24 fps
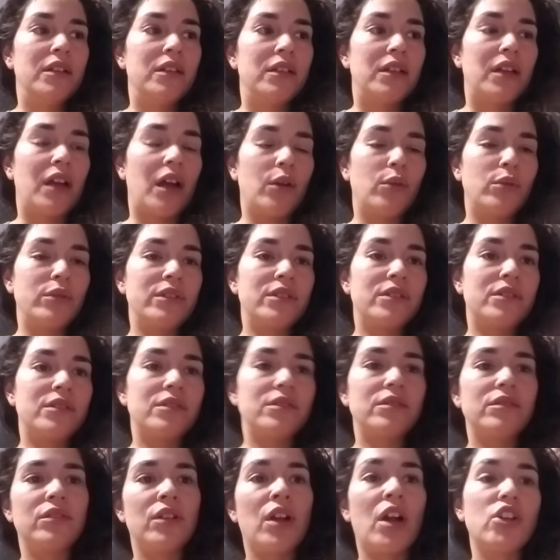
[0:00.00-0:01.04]
I was
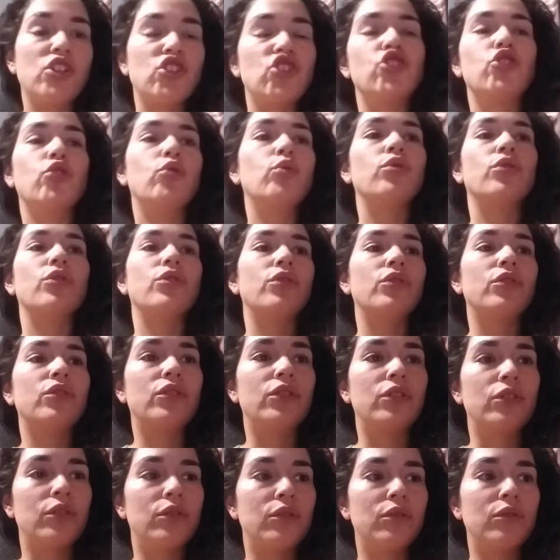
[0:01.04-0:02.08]
not sure,
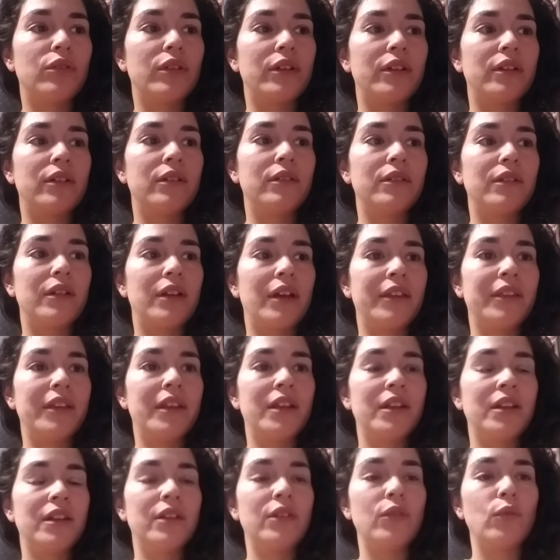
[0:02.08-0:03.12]
you know. And
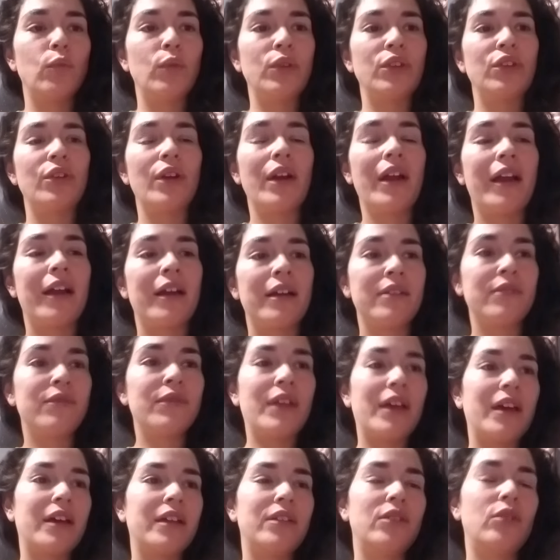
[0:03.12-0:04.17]
then when you have
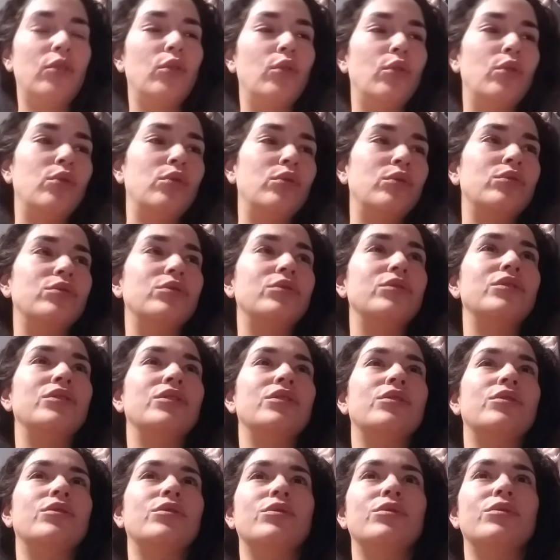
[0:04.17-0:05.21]
that whole, you
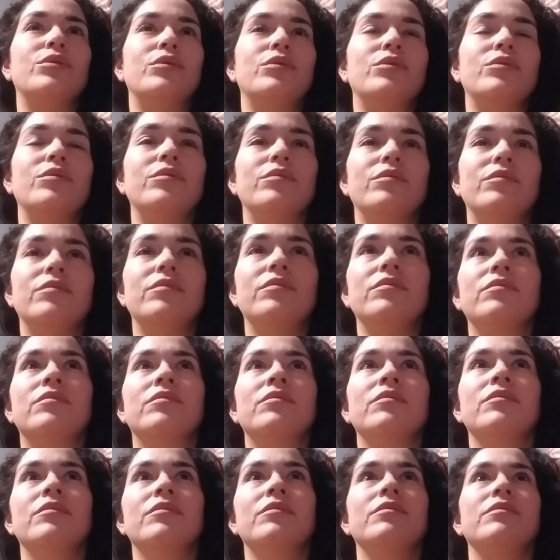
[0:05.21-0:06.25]
know,
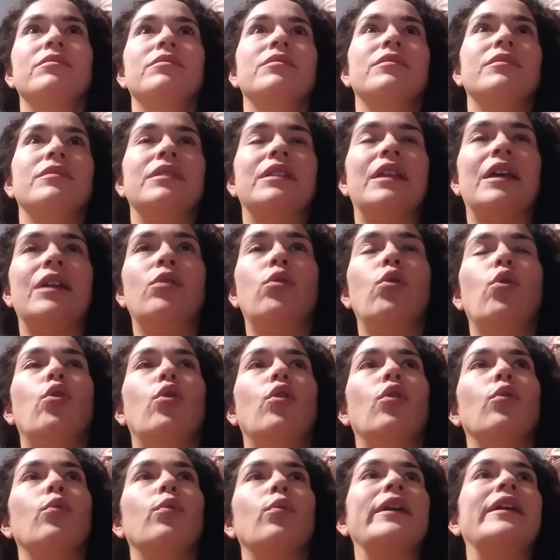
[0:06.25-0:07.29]
that whole
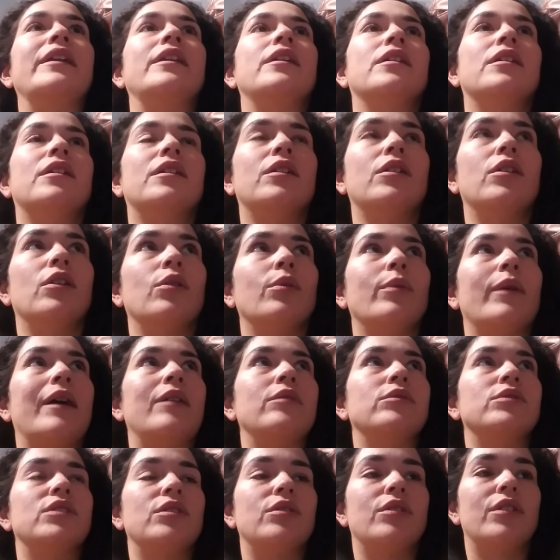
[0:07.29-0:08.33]
arena
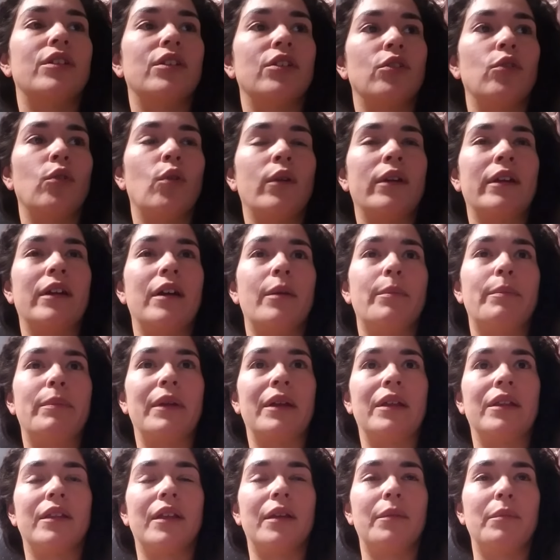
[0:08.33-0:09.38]
around you that you're growing up
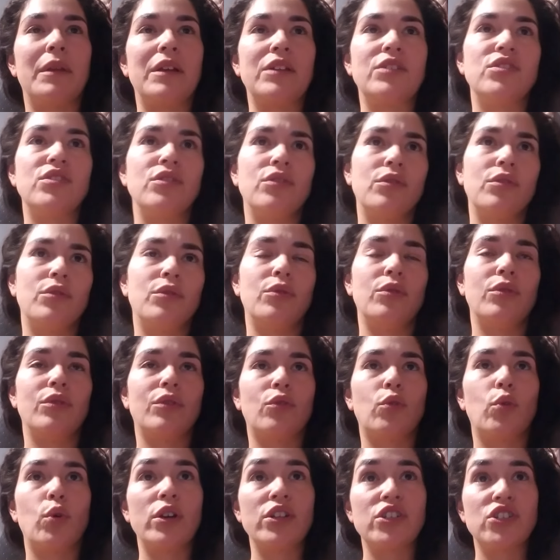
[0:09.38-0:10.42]
in that makes you
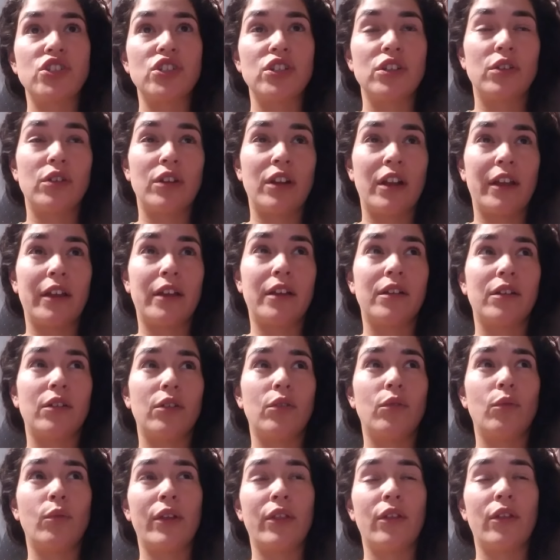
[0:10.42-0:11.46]
question, like,
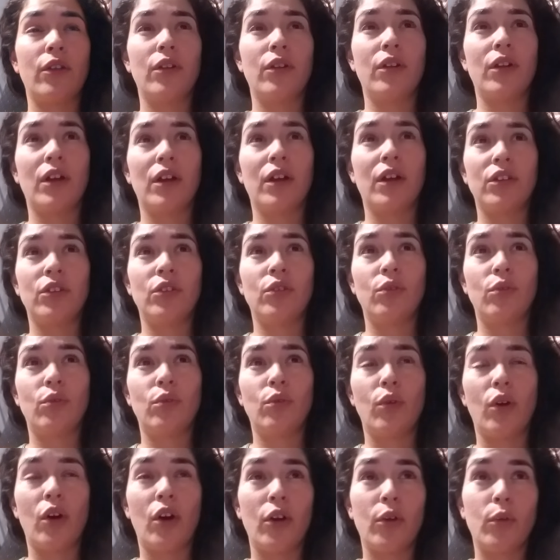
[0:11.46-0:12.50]
whether or not
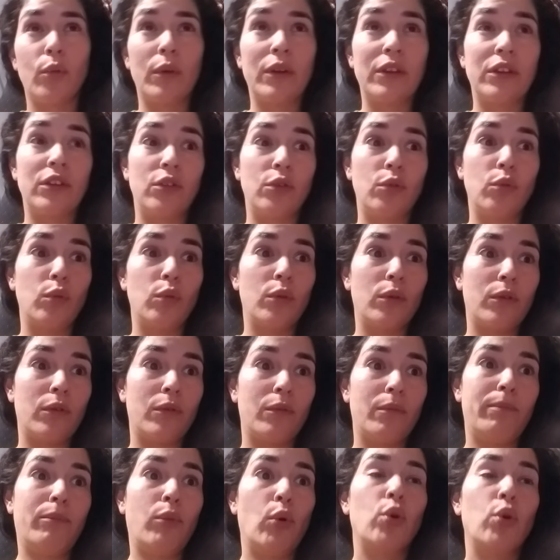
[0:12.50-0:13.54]
you are what you were
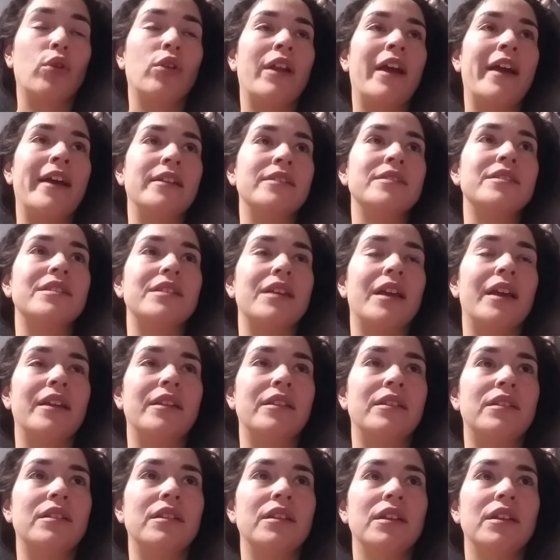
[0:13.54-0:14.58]
born as, and,